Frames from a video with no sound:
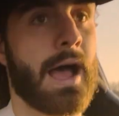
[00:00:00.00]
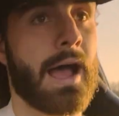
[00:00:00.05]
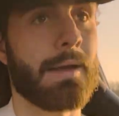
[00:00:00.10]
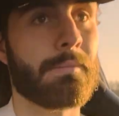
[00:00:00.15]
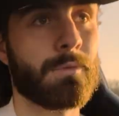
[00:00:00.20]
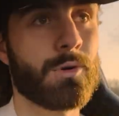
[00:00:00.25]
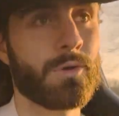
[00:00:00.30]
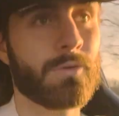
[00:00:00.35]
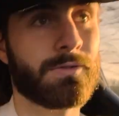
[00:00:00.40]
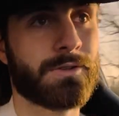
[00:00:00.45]
I
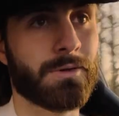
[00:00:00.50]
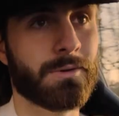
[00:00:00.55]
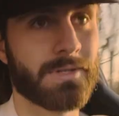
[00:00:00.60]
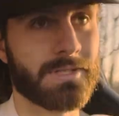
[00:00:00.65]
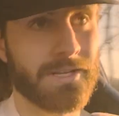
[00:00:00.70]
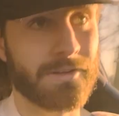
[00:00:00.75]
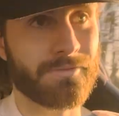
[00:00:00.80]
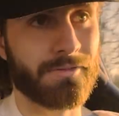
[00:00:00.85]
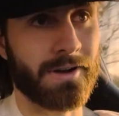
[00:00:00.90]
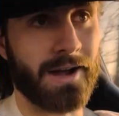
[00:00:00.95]
moved to a
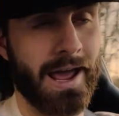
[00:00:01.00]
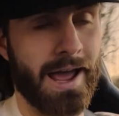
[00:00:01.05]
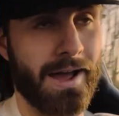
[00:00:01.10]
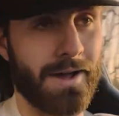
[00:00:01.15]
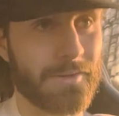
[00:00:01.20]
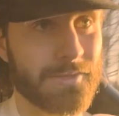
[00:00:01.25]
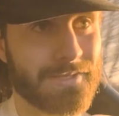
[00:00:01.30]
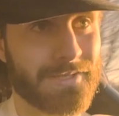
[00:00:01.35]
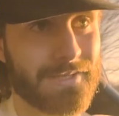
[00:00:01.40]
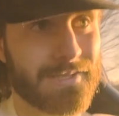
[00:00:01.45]
different
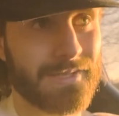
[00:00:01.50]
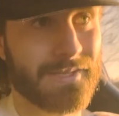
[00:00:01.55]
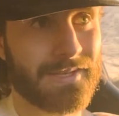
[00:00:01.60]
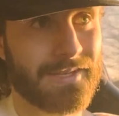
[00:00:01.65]
house.